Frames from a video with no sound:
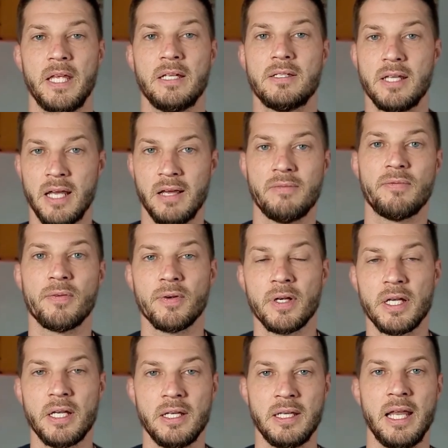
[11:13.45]
It's
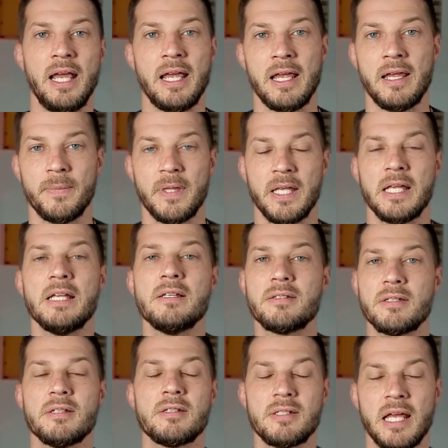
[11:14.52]
every day. He
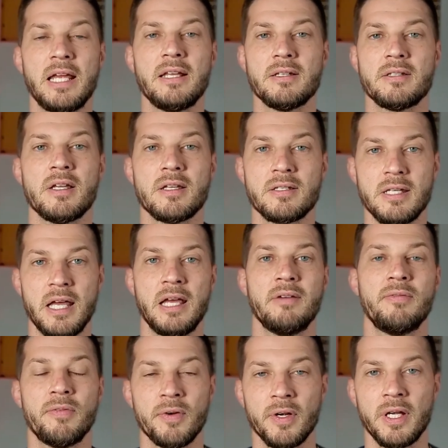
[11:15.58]
sustains us
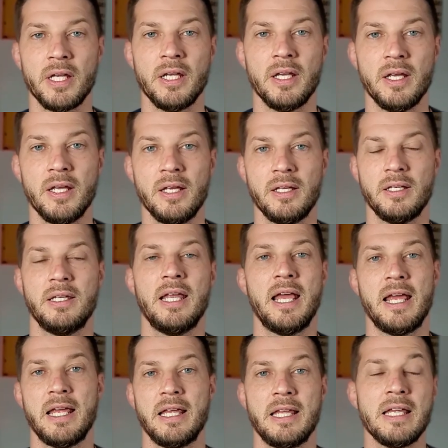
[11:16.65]
every
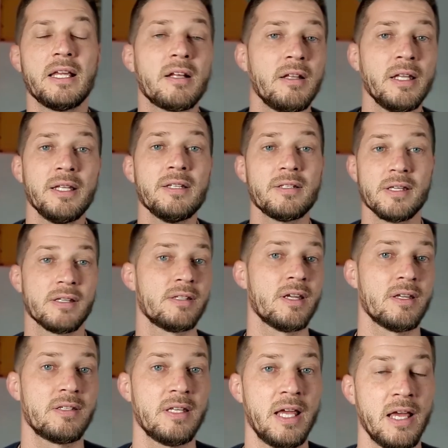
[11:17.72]
day. He cleanses
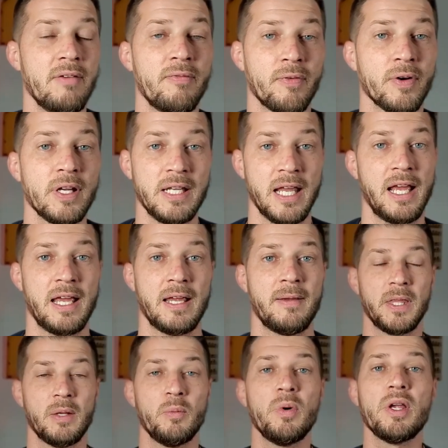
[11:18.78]
us every day.
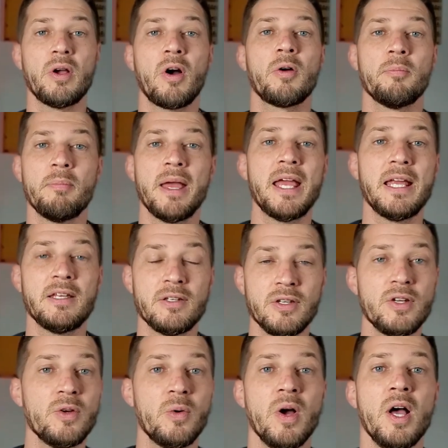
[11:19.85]
We are made
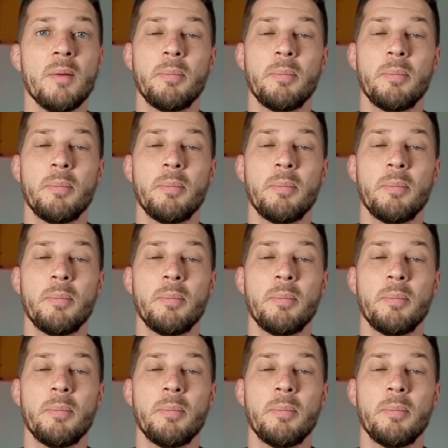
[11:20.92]
new.